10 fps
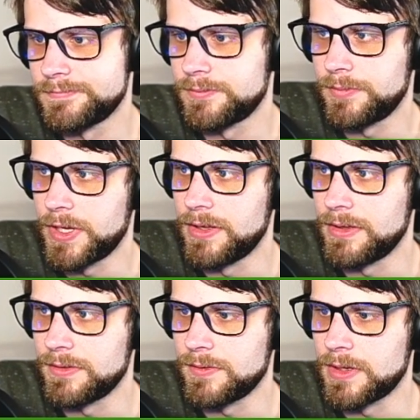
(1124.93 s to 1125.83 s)
But
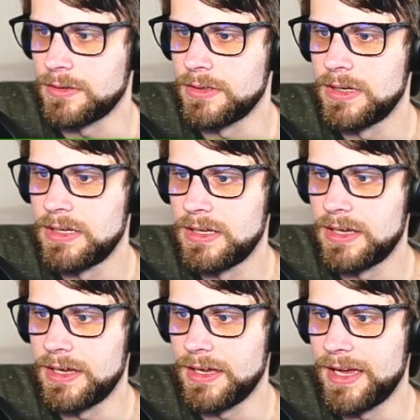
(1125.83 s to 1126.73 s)
that's fine.
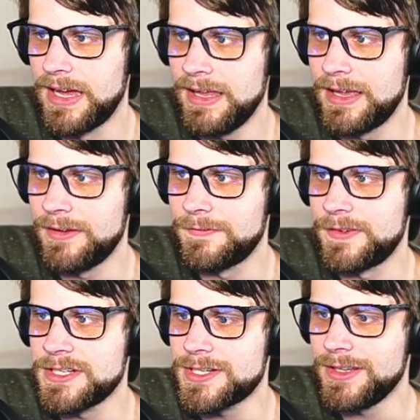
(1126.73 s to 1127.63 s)

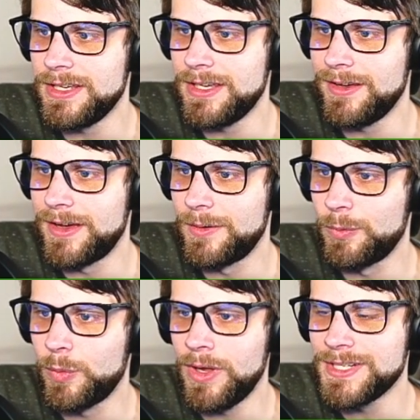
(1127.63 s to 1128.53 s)
Eventually,
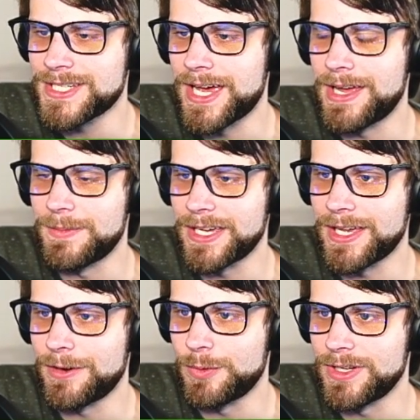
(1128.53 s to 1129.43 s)
one time I
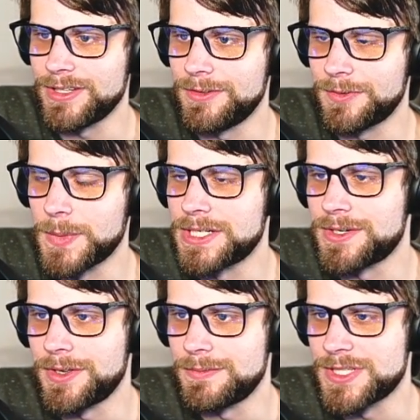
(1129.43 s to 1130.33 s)
kind of want to use
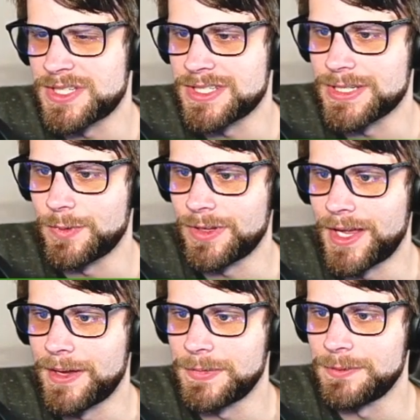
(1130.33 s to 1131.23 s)
Metronome just to see what'll
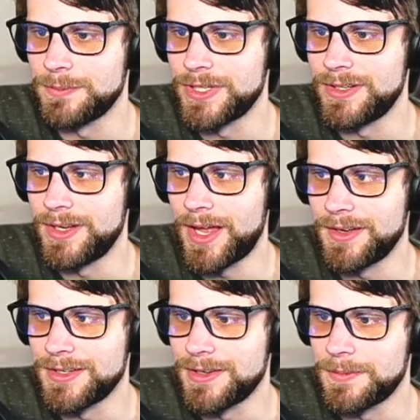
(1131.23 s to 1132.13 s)
happen, but
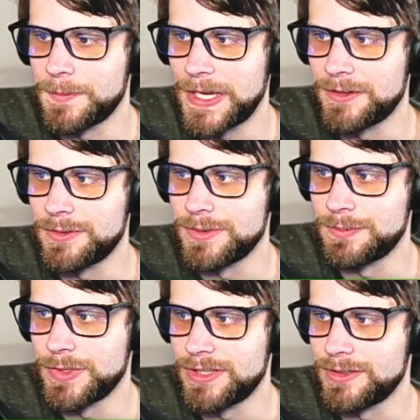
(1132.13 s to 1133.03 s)
not in a double battle
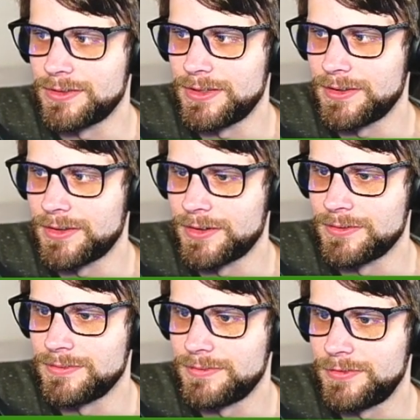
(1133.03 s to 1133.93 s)
when we could kill
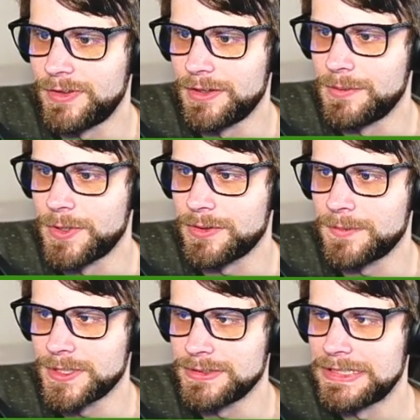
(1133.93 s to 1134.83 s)
our fellow
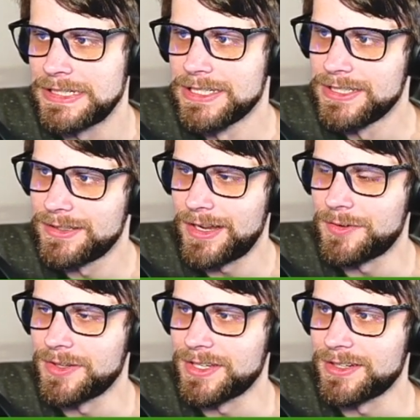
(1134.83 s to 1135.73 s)
Pokemon. Not
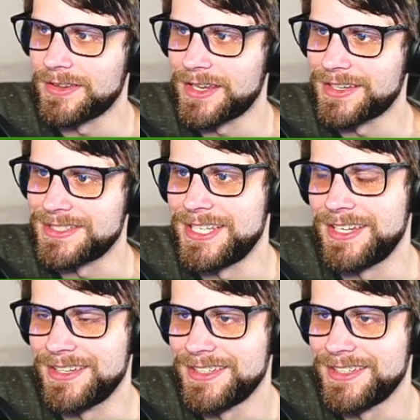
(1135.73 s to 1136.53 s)
really into that idea.